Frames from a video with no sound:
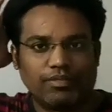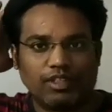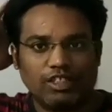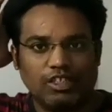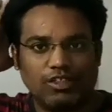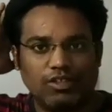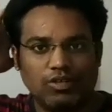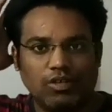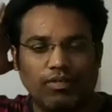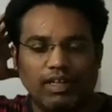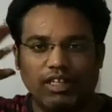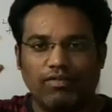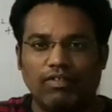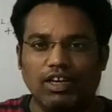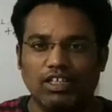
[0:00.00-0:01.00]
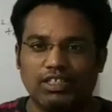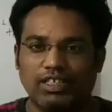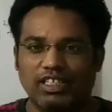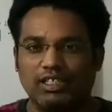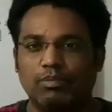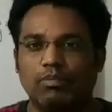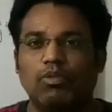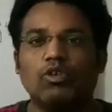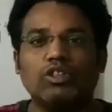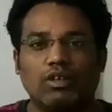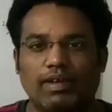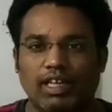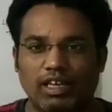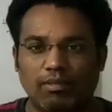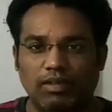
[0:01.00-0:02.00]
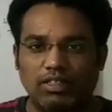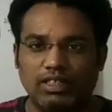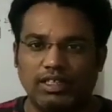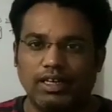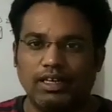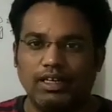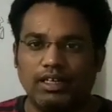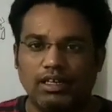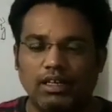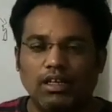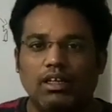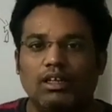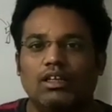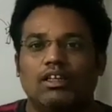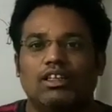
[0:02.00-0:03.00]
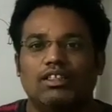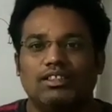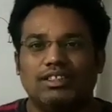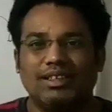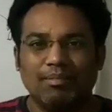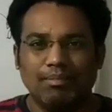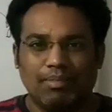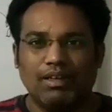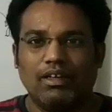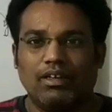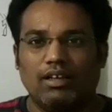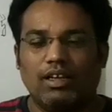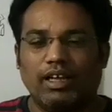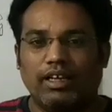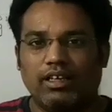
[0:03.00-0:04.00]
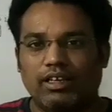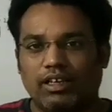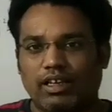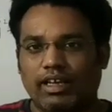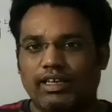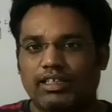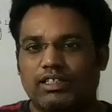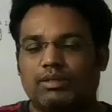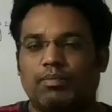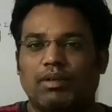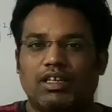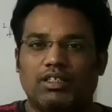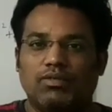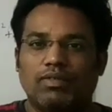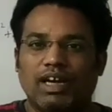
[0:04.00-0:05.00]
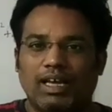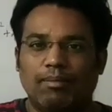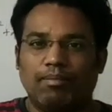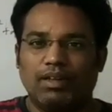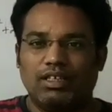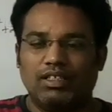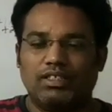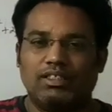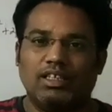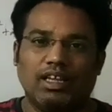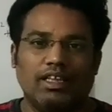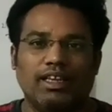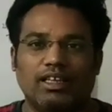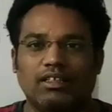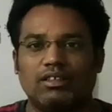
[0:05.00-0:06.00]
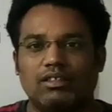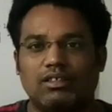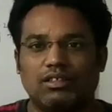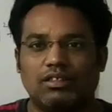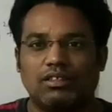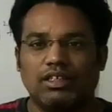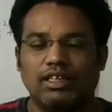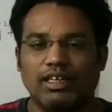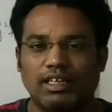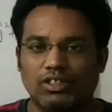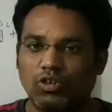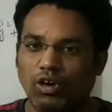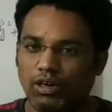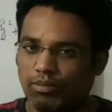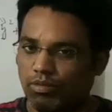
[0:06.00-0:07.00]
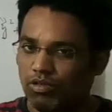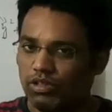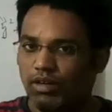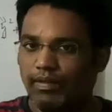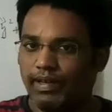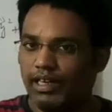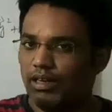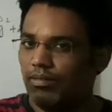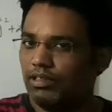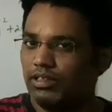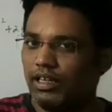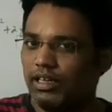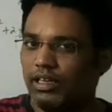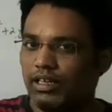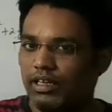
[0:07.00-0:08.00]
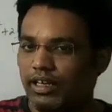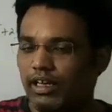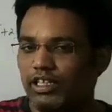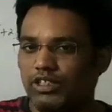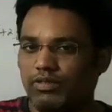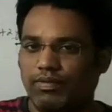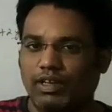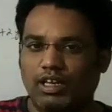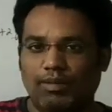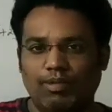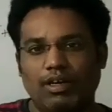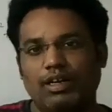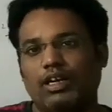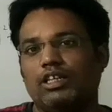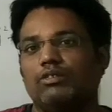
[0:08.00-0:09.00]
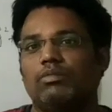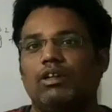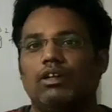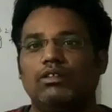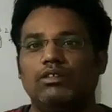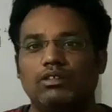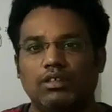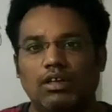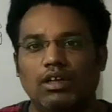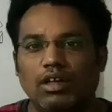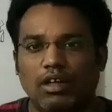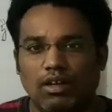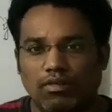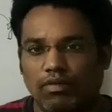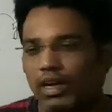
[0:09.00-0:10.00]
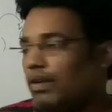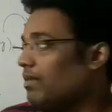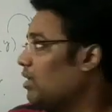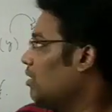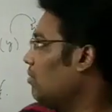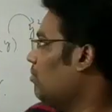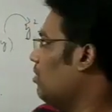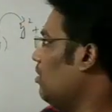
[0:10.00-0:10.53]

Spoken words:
So when the function has both the variables in it, simple like x plus y plus sine x, it has got both the variables like x variable and as well as y variable.